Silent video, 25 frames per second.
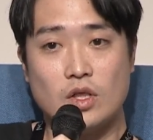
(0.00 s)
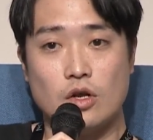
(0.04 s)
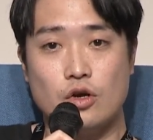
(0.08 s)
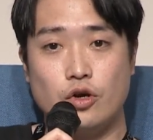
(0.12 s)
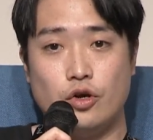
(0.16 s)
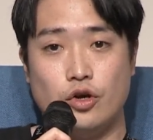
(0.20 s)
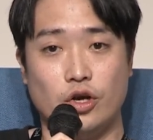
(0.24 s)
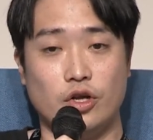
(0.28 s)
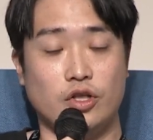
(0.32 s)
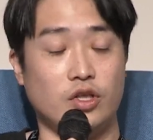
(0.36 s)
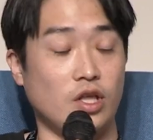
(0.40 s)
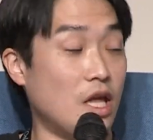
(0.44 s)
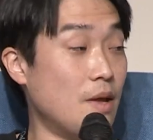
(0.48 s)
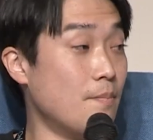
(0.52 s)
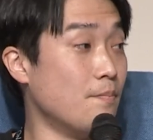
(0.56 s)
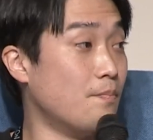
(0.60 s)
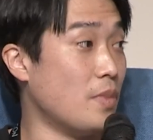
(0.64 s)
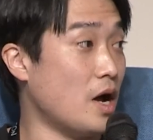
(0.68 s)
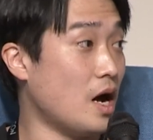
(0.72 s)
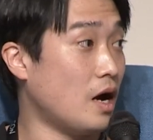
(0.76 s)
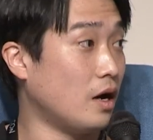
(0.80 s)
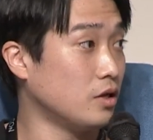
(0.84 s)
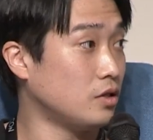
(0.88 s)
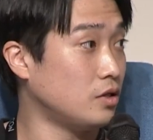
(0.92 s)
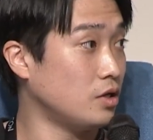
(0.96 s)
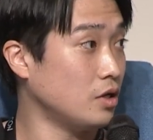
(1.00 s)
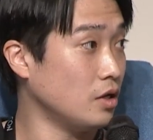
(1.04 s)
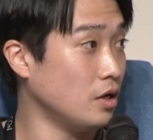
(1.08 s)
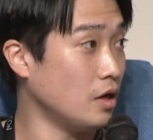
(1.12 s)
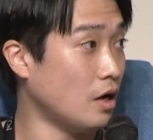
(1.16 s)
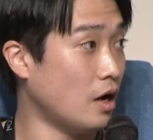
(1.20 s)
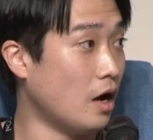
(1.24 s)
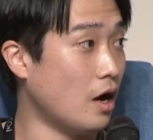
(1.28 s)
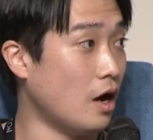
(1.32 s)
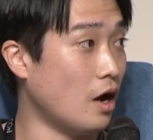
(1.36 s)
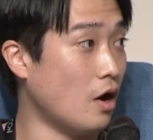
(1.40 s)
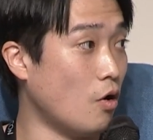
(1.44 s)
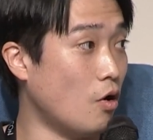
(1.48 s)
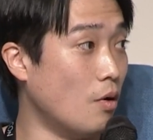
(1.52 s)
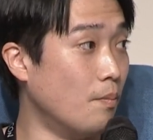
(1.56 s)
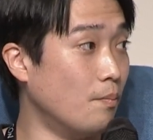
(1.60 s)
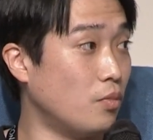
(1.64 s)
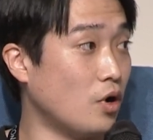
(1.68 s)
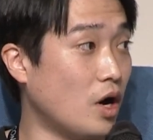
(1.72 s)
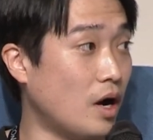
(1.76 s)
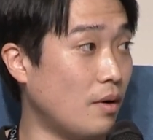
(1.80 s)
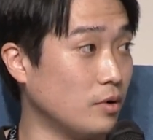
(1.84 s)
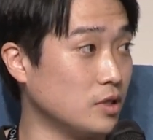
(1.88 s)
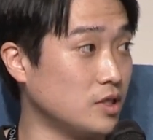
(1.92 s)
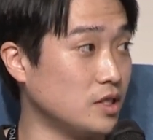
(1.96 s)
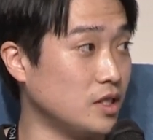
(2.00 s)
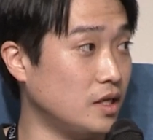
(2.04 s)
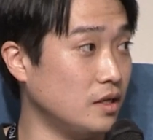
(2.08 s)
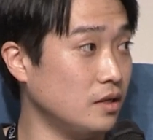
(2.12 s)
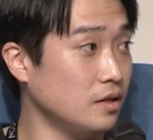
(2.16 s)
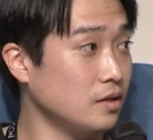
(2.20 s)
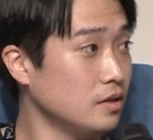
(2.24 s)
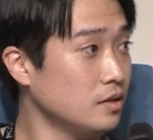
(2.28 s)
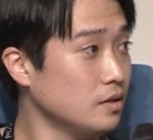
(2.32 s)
good impact on privacy?